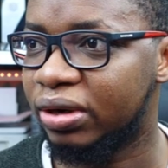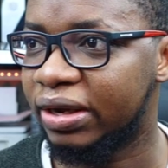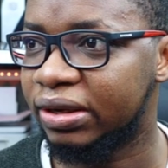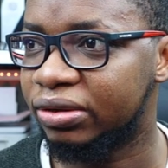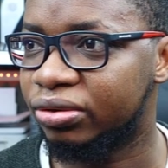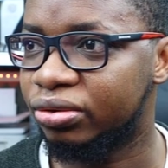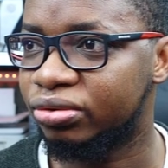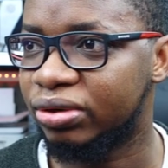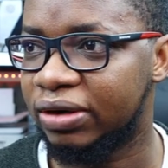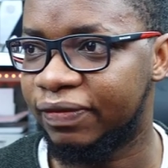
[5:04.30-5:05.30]
I can go
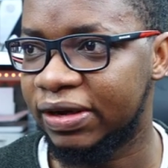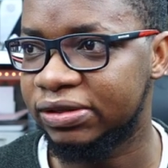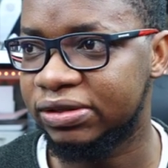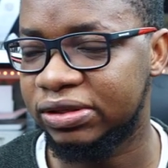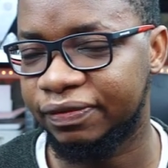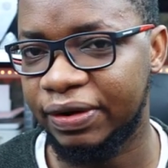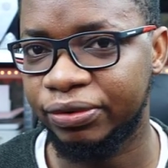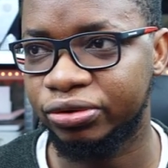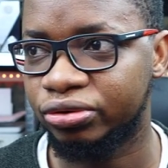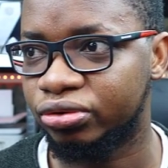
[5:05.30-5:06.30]
to advanced if I
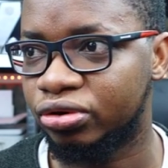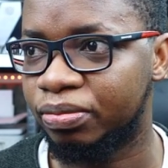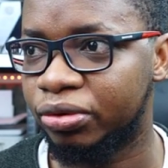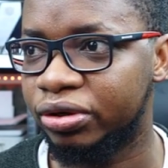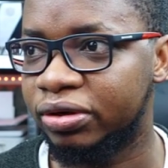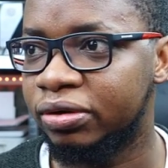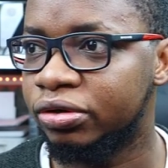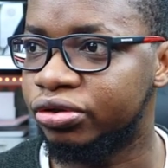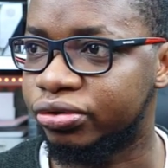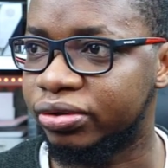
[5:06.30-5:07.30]
want to do some more
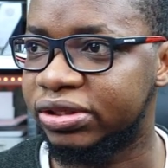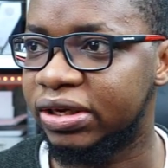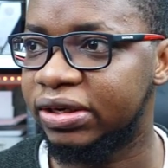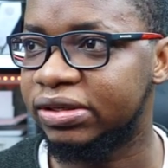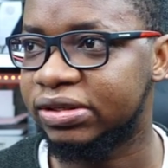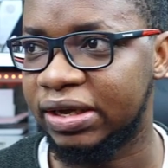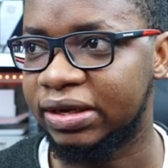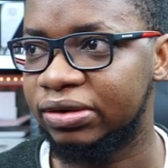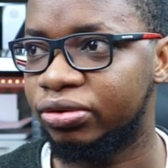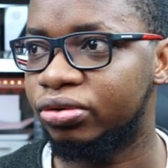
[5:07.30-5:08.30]
zone settings. I
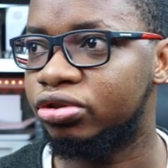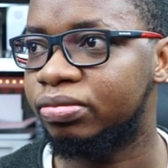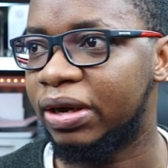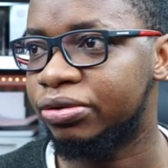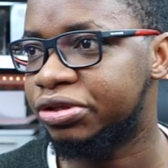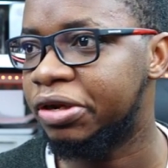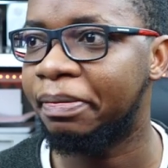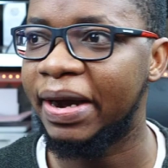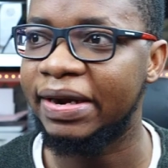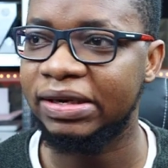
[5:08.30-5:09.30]
can go to my host name
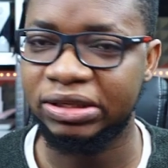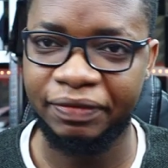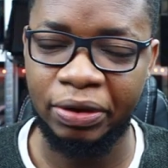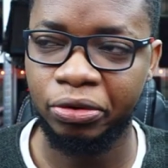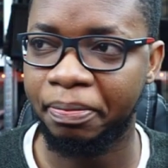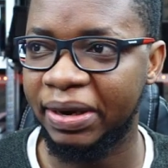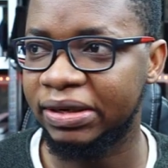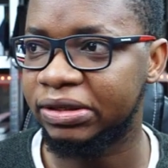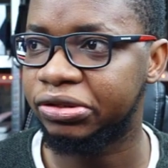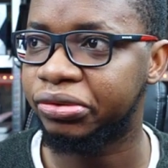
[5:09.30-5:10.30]
bindings if I want to
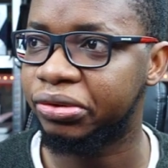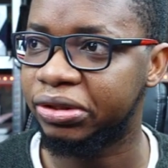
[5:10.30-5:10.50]
bind it to other